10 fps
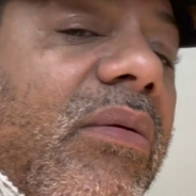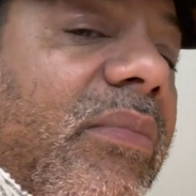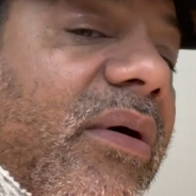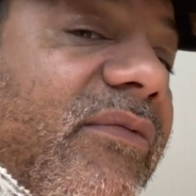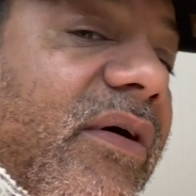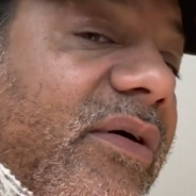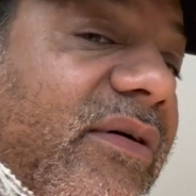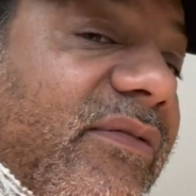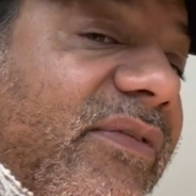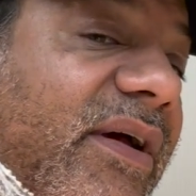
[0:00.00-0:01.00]
but very
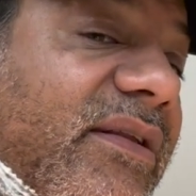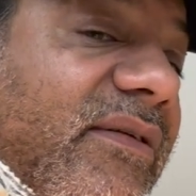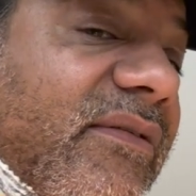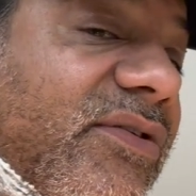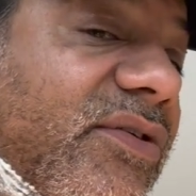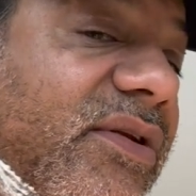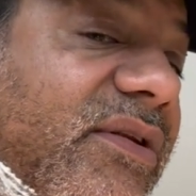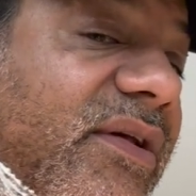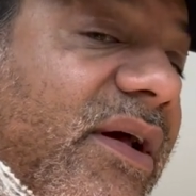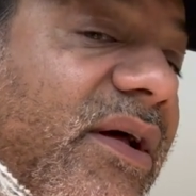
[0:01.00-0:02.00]
effective as you can
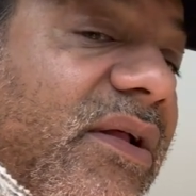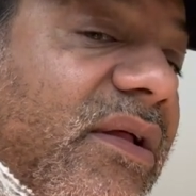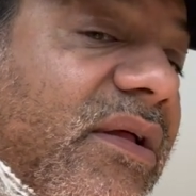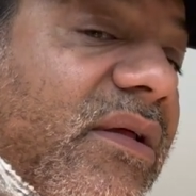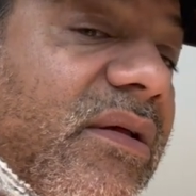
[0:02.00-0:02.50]
tell.